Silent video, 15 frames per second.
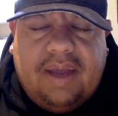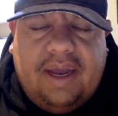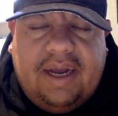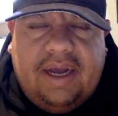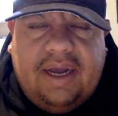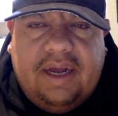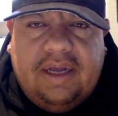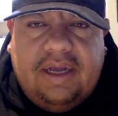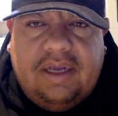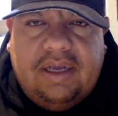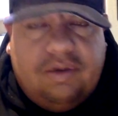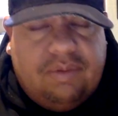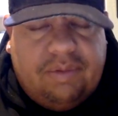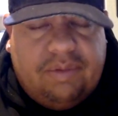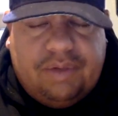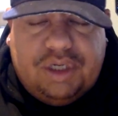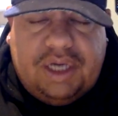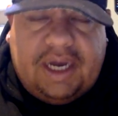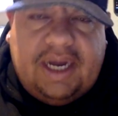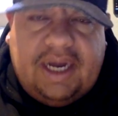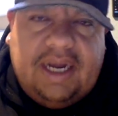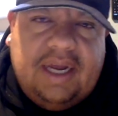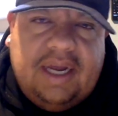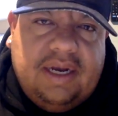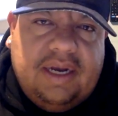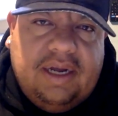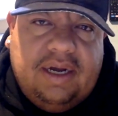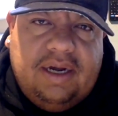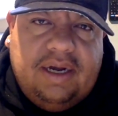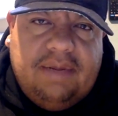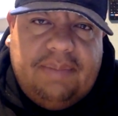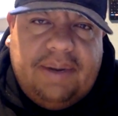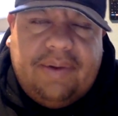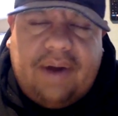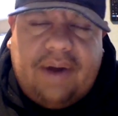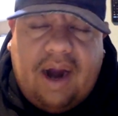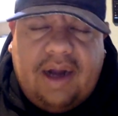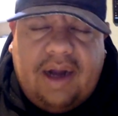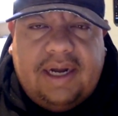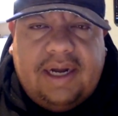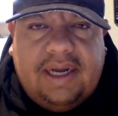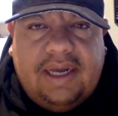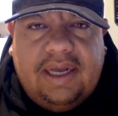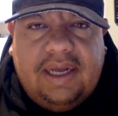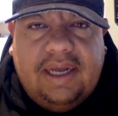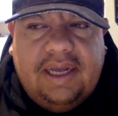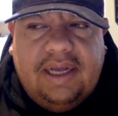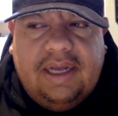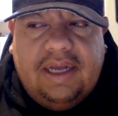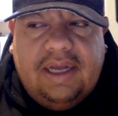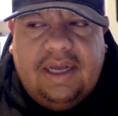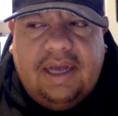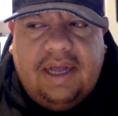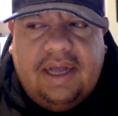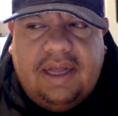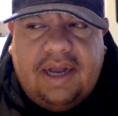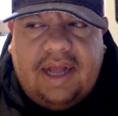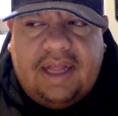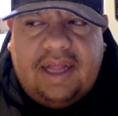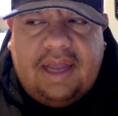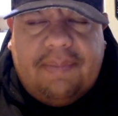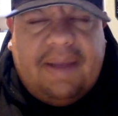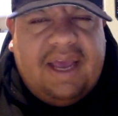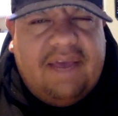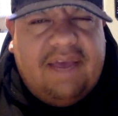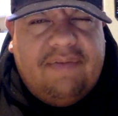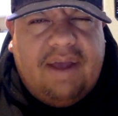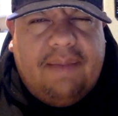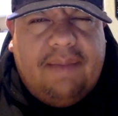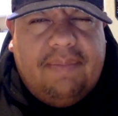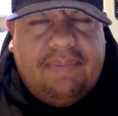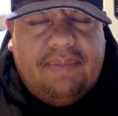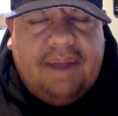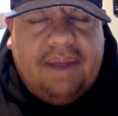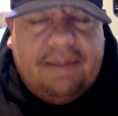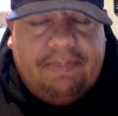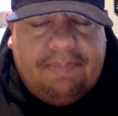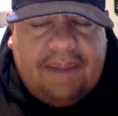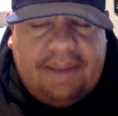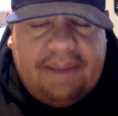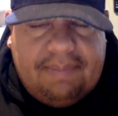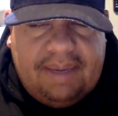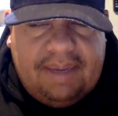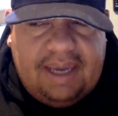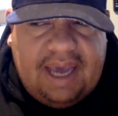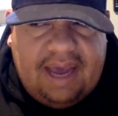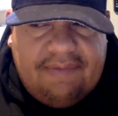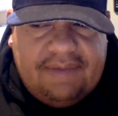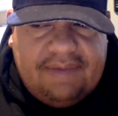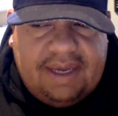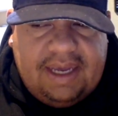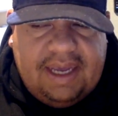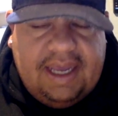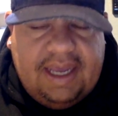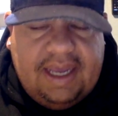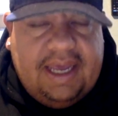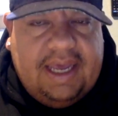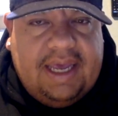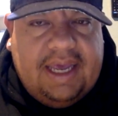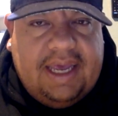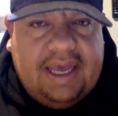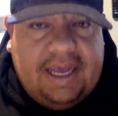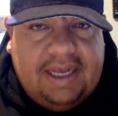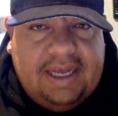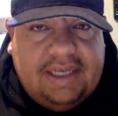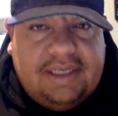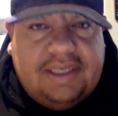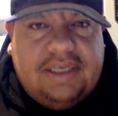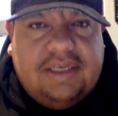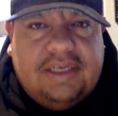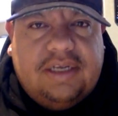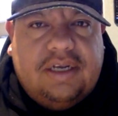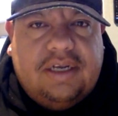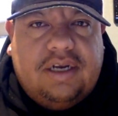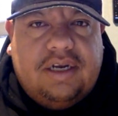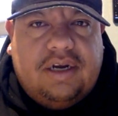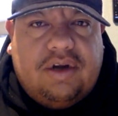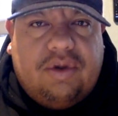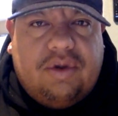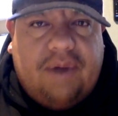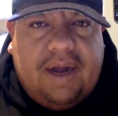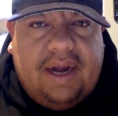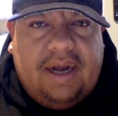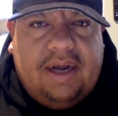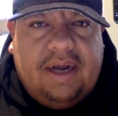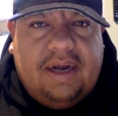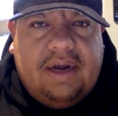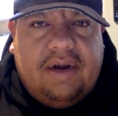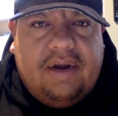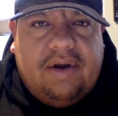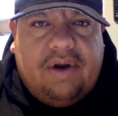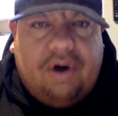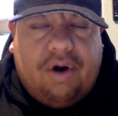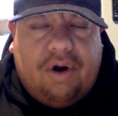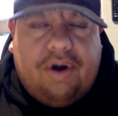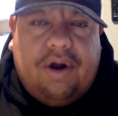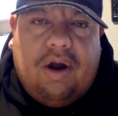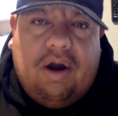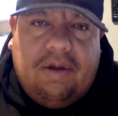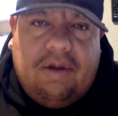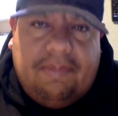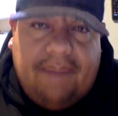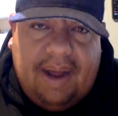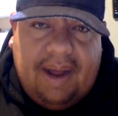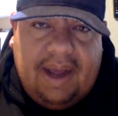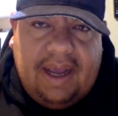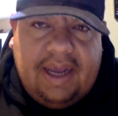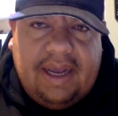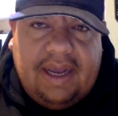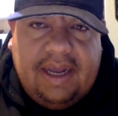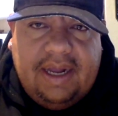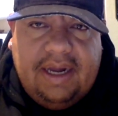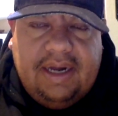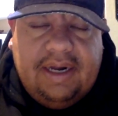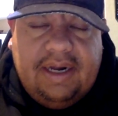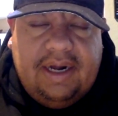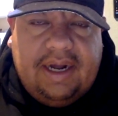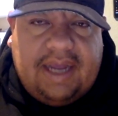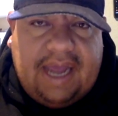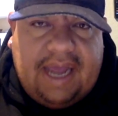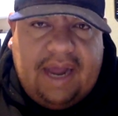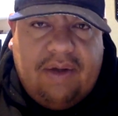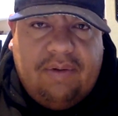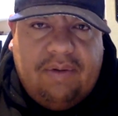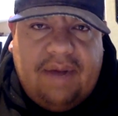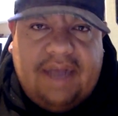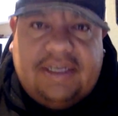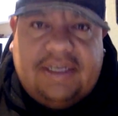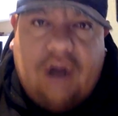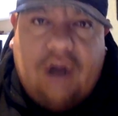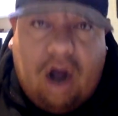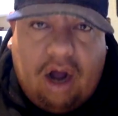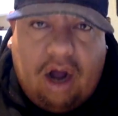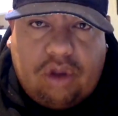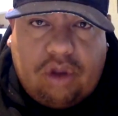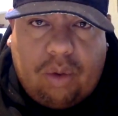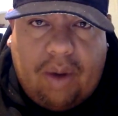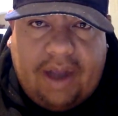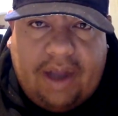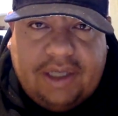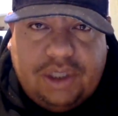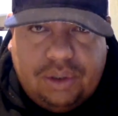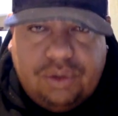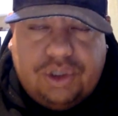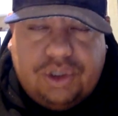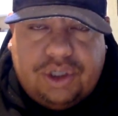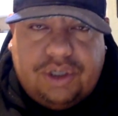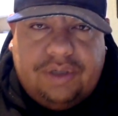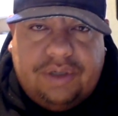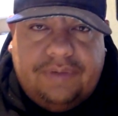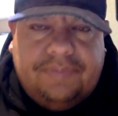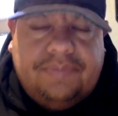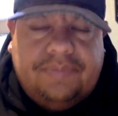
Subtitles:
And, we were checking it periodically. And then I think by me having his credit card on my account as an authorized user,